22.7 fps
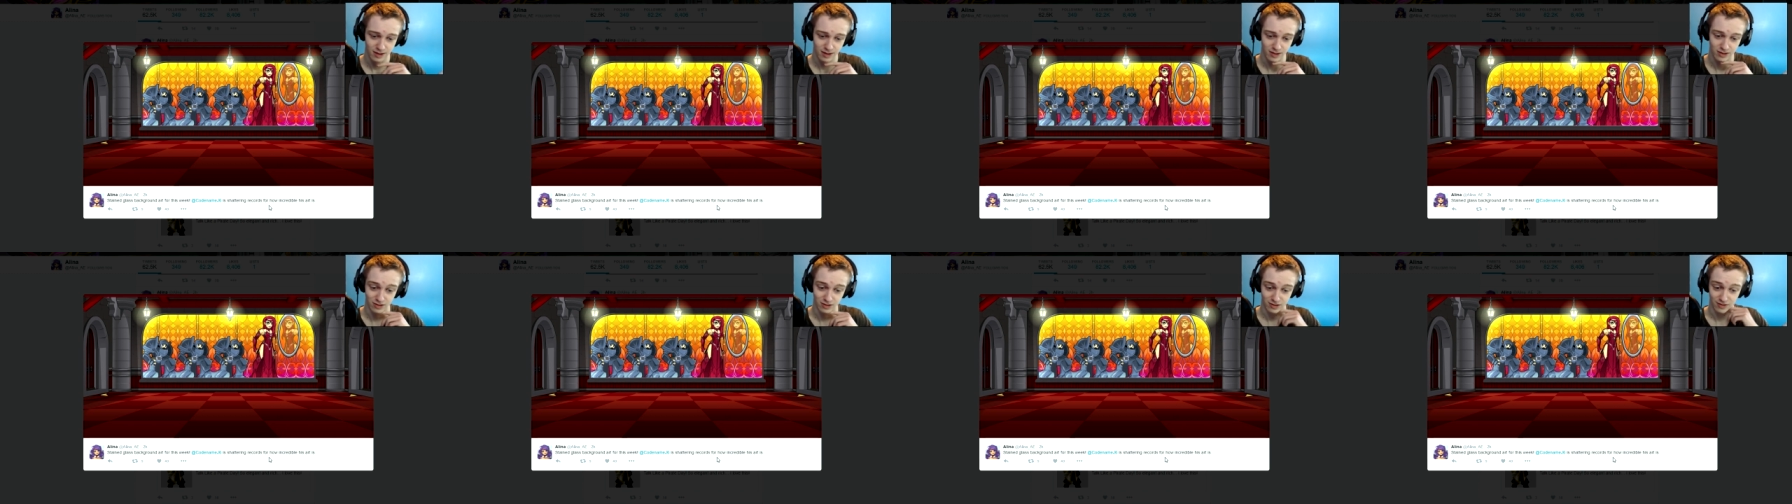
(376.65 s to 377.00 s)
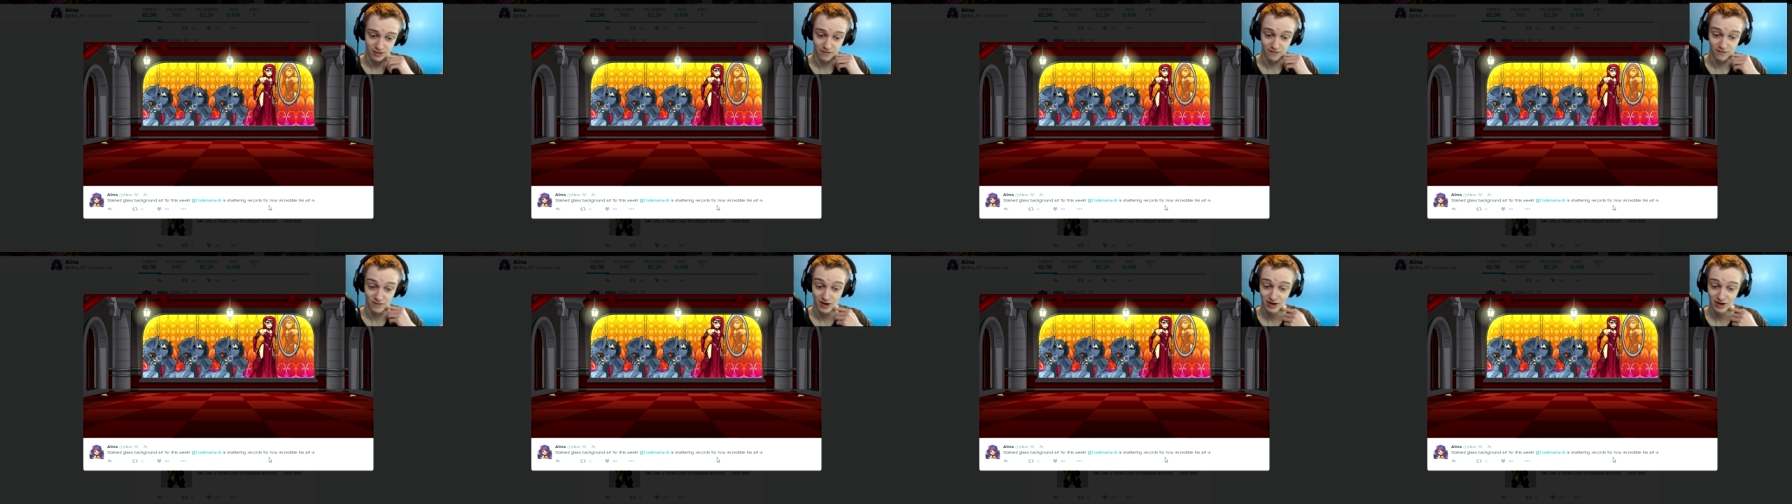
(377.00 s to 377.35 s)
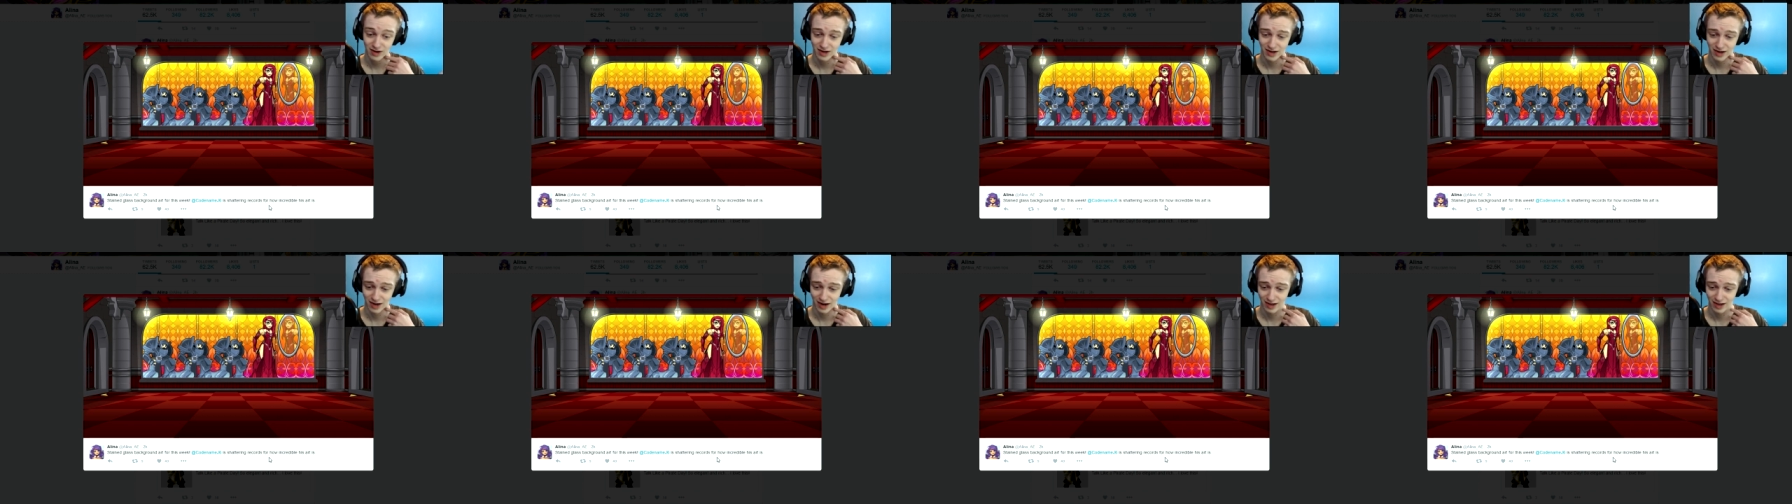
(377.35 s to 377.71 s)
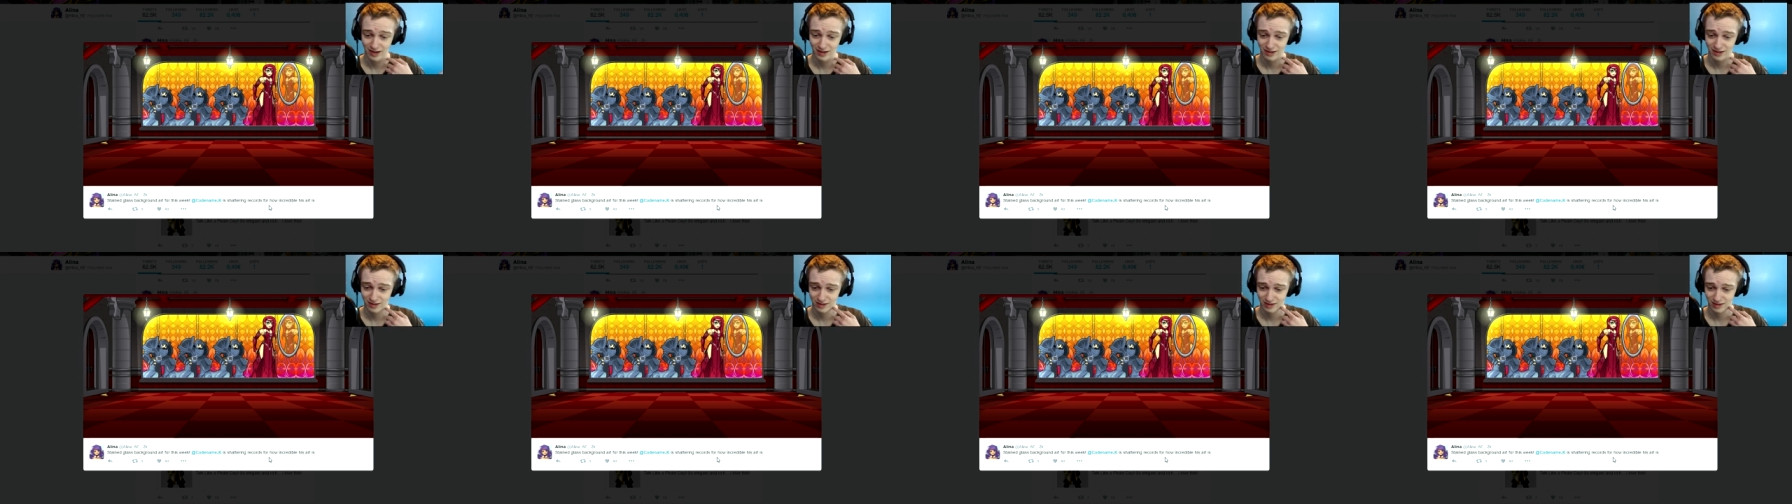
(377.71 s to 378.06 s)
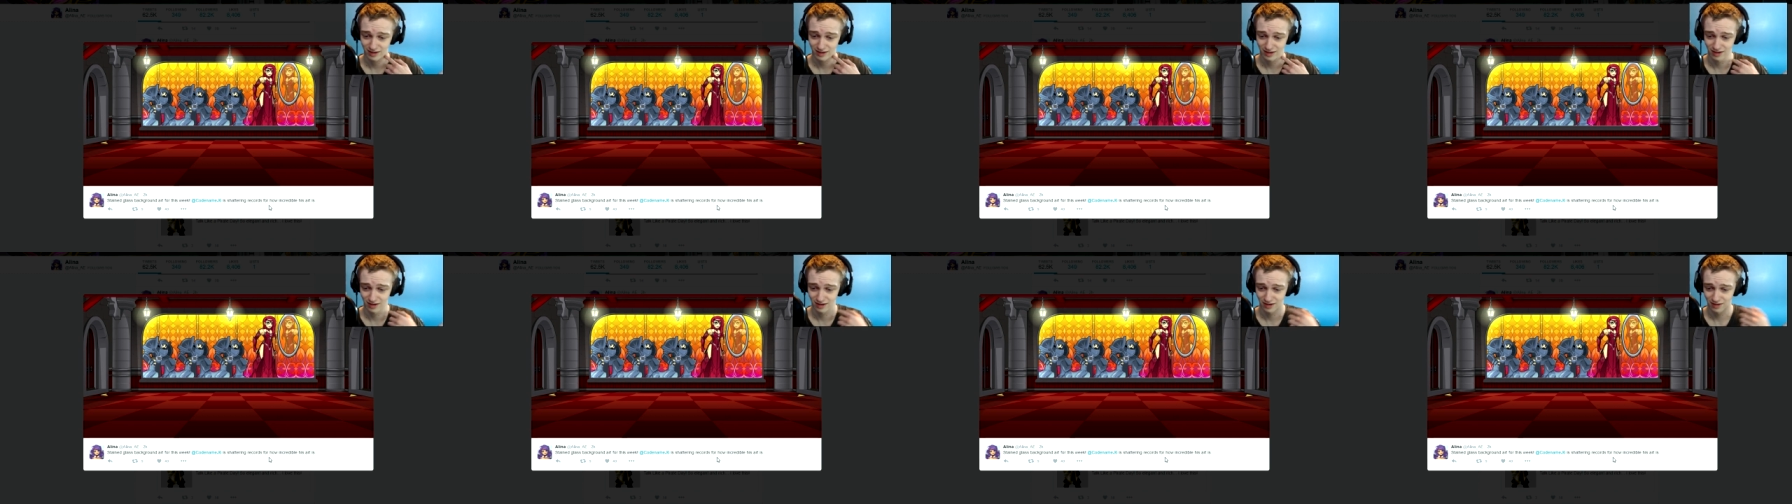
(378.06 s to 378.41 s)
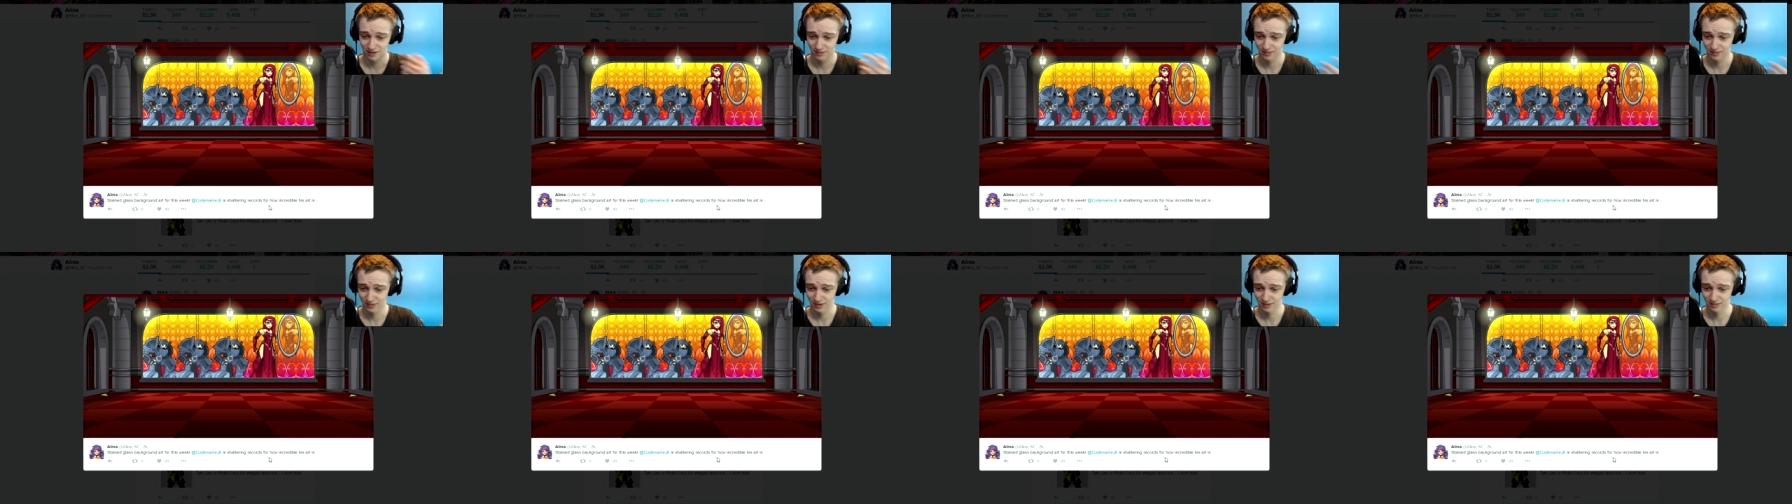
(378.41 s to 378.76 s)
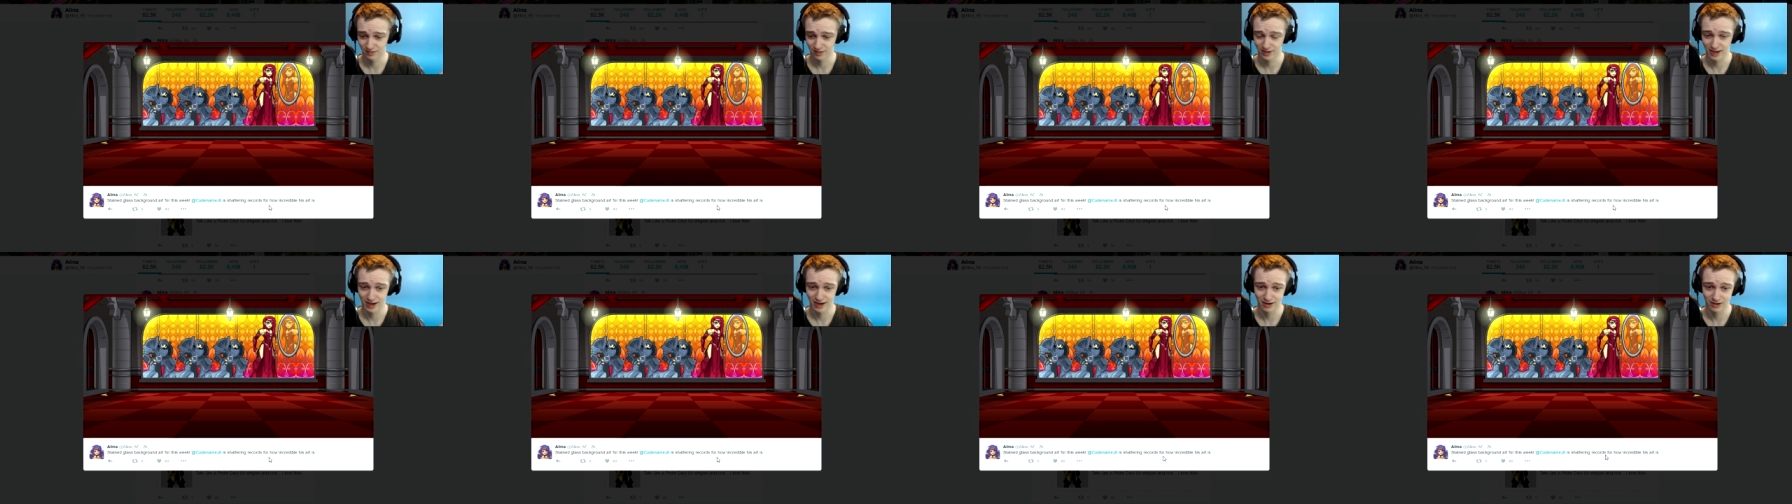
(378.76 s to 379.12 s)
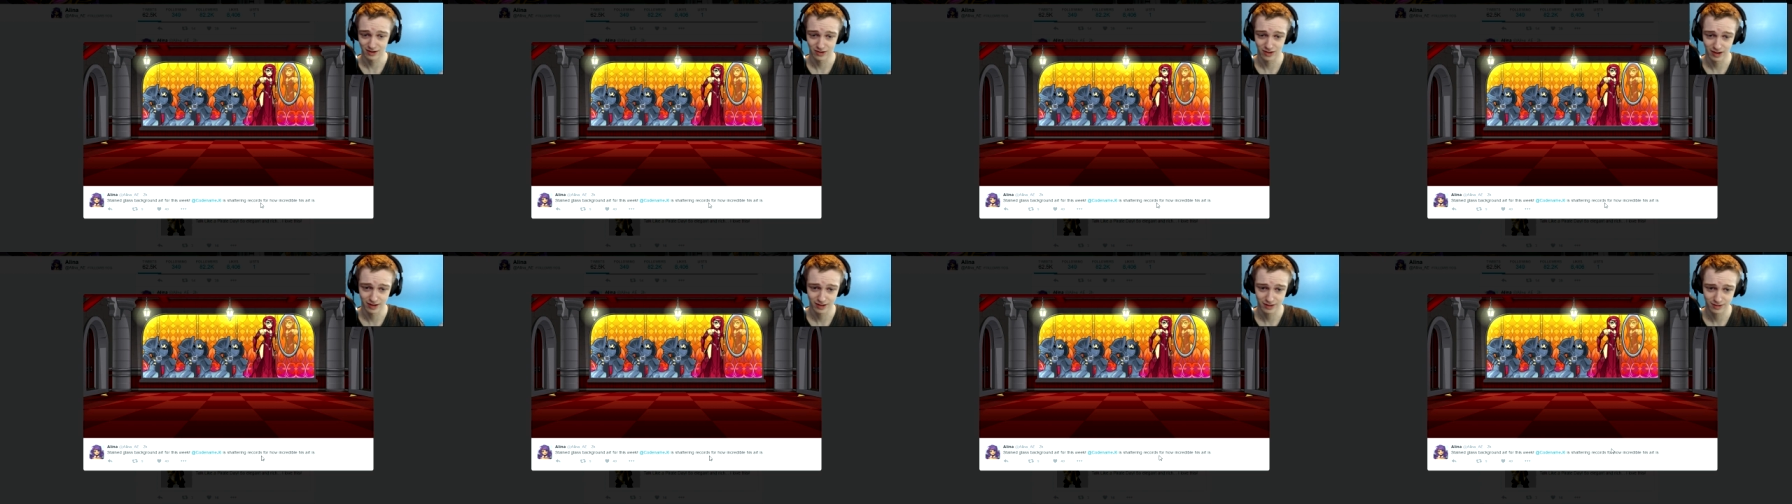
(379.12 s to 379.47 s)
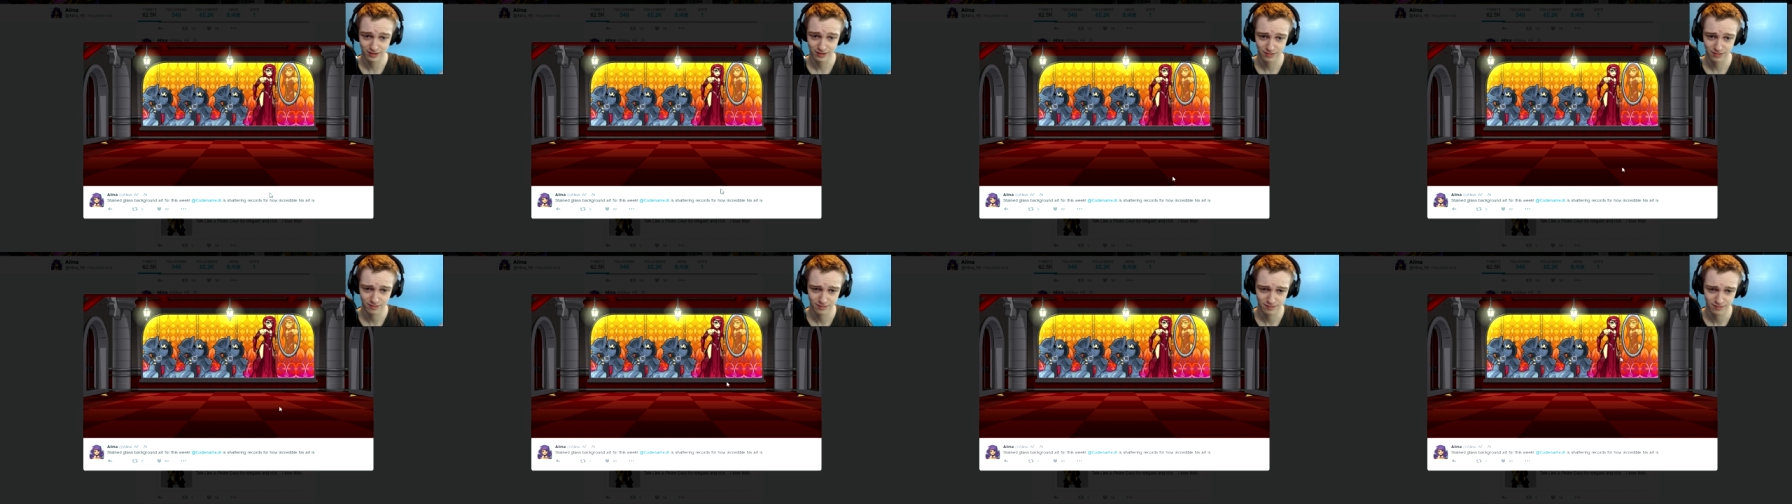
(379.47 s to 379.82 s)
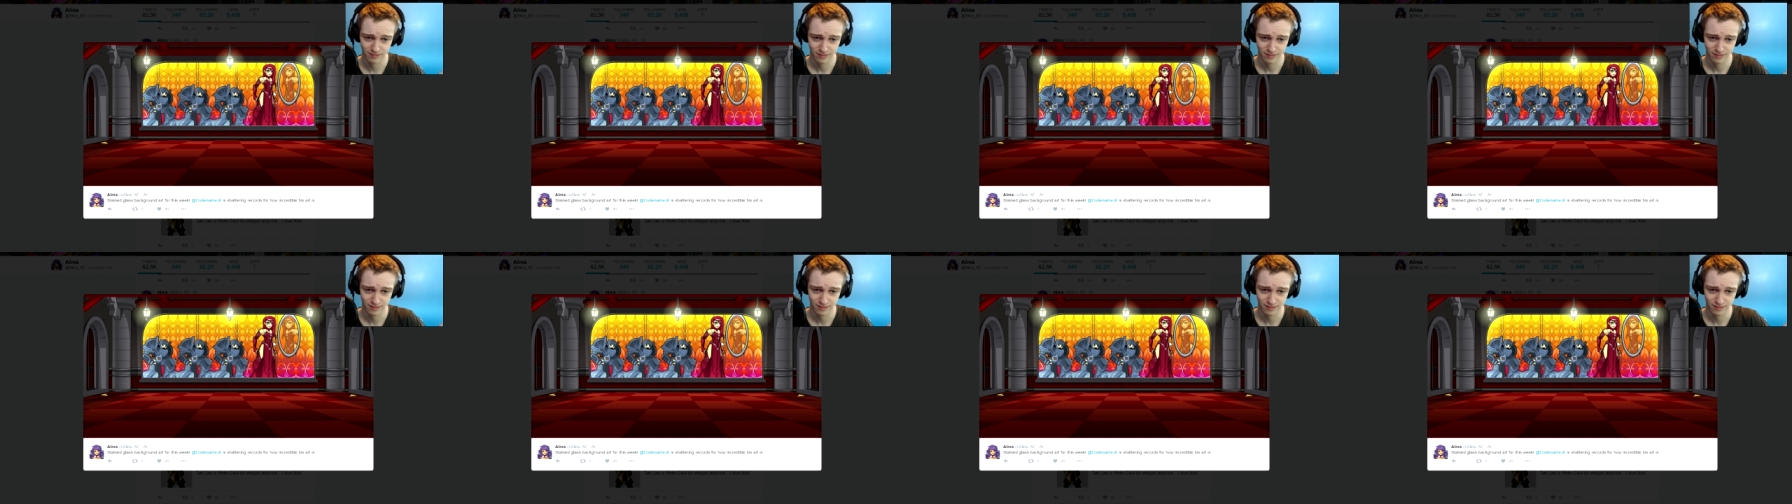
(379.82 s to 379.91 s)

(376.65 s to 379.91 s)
It looks very nice. Um, some stained glass.